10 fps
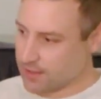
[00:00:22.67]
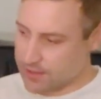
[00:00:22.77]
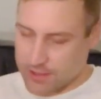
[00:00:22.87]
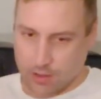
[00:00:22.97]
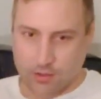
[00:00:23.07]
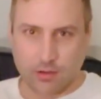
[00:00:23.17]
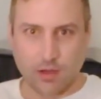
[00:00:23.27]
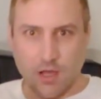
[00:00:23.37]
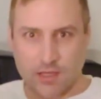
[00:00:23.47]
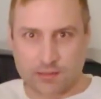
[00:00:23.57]
you know,
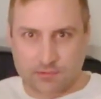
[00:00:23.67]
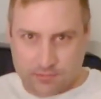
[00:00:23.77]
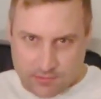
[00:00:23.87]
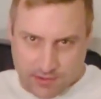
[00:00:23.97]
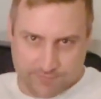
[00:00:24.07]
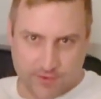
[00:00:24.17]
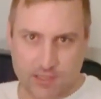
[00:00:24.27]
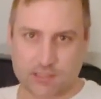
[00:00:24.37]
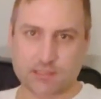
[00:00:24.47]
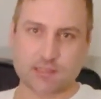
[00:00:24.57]
on the
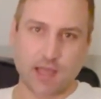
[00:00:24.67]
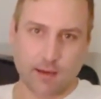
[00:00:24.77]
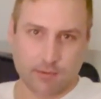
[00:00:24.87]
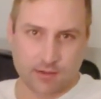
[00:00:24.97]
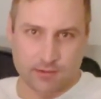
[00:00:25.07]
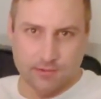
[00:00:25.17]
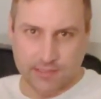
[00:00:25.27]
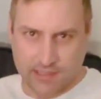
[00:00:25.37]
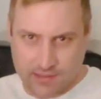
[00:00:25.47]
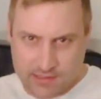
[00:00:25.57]
first, I'm gonna
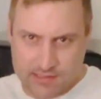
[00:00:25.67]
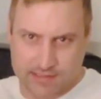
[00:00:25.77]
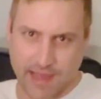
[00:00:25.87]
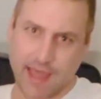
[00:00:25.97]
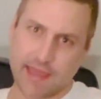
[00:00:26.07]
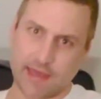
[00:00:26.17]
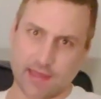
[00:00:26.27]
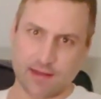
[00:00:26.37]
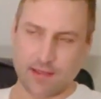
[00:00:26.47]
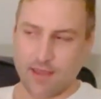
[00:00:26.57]
get on this
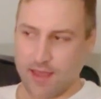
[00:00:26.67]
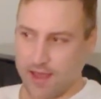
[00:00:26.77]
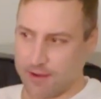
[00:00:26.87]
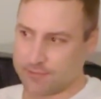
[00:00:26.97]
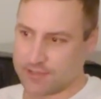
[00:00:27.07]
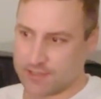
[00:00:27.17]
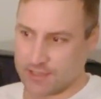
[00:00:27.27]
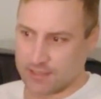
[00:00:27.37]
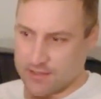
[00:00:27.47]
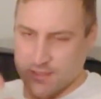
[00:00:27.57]
diet. I'm
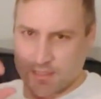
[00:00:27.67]
gonna